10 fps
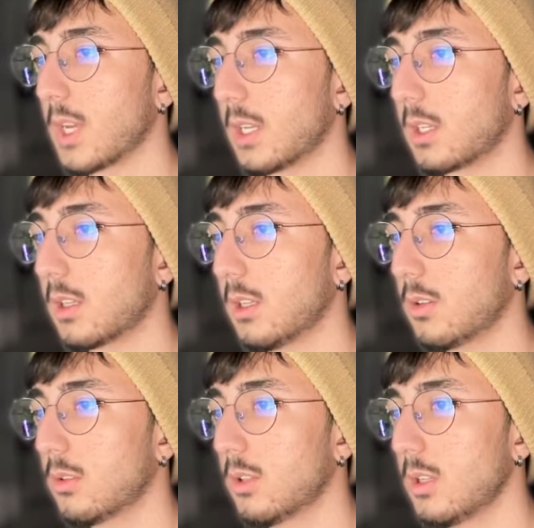I click
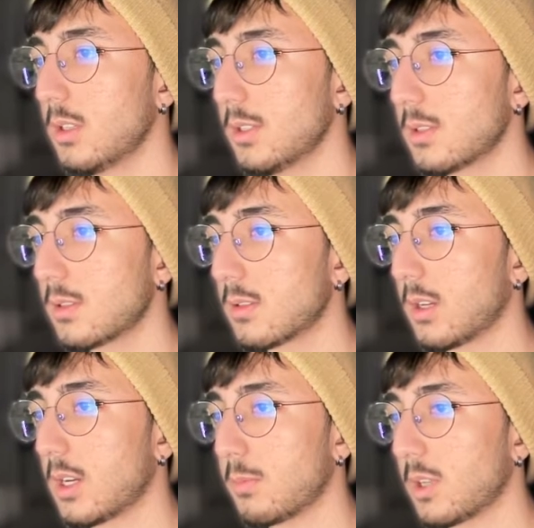on this.
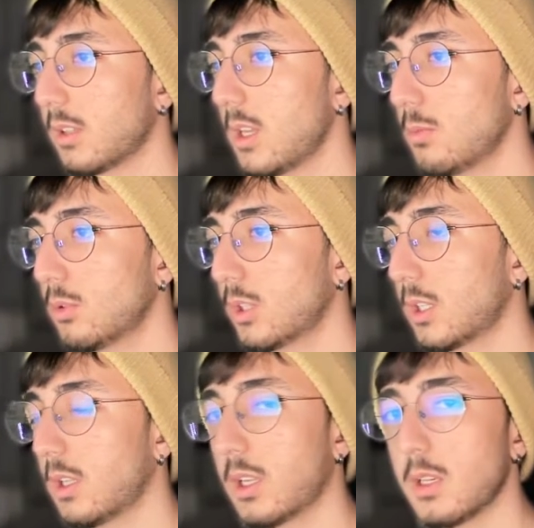I'm not able to
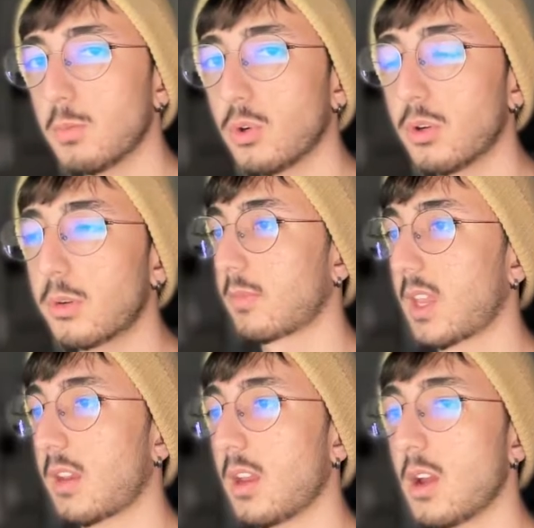click anymore.
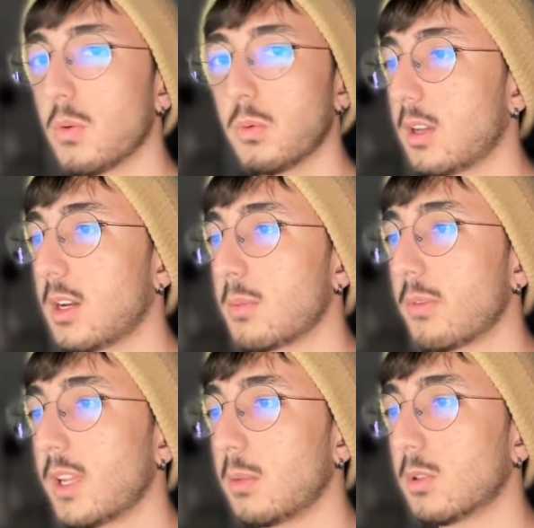And now I'm
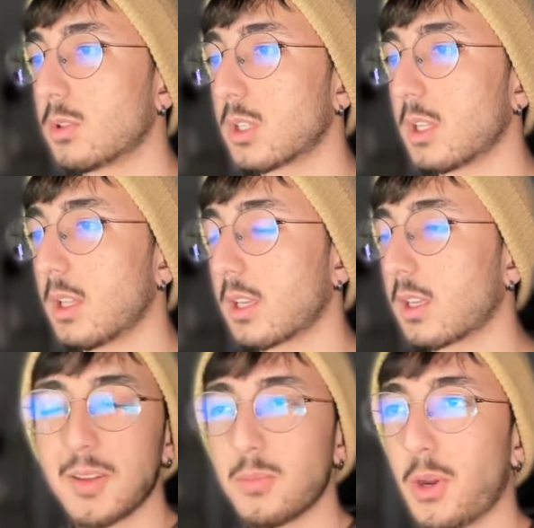available to
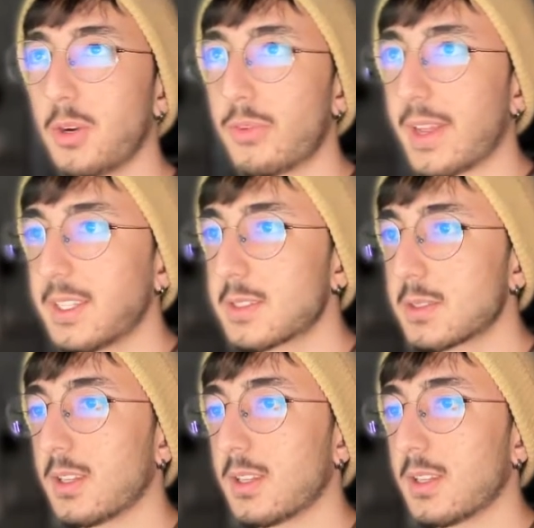click. Perfect.